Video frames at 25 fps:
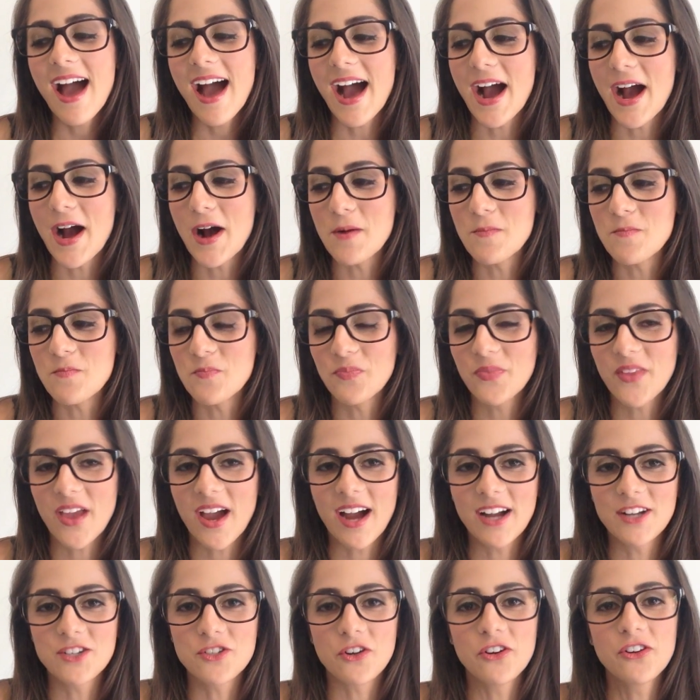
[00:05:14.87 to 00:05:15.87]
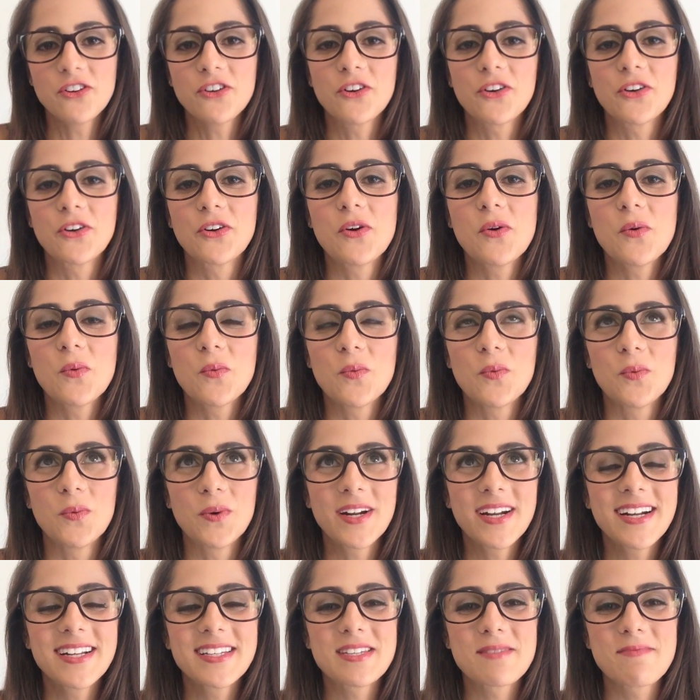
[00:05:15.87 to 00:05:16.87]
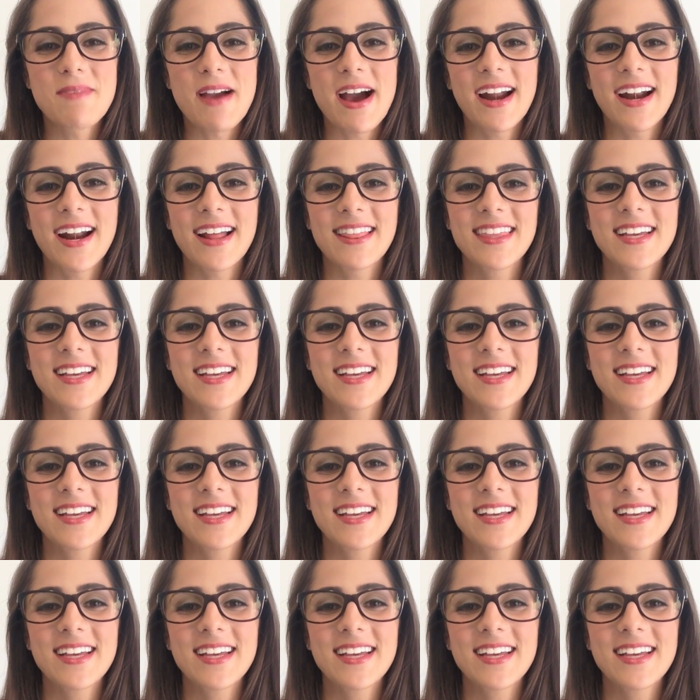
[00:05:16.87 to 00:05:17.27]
I don't know what it is about it.